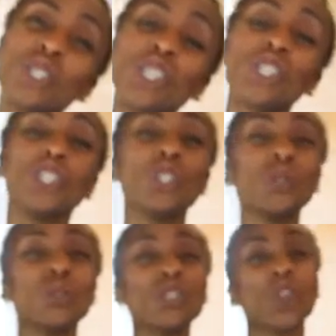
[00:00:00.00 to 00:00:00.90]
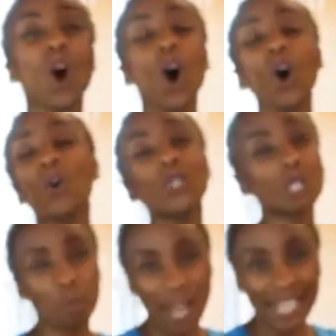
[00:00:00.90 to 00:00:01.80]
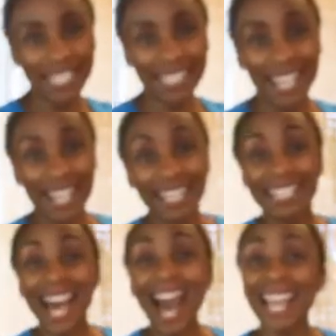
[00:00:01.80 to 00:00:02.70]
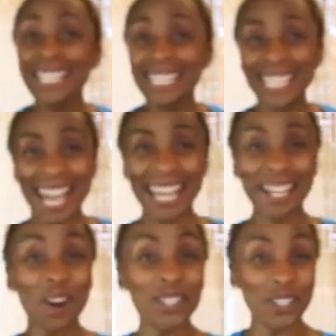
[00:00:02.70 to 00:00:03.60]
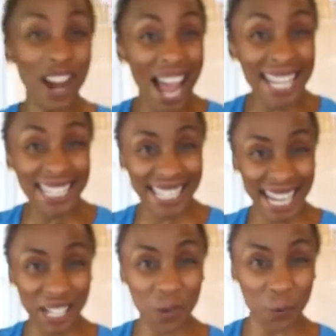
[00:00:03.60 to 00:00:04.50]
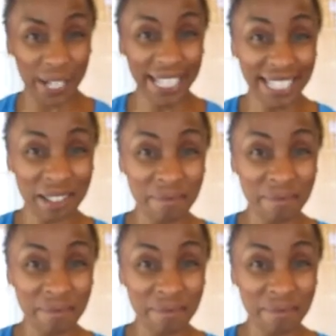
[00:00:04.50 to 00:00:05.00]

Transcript: to use the whole space to ice skate on your ice skating rink,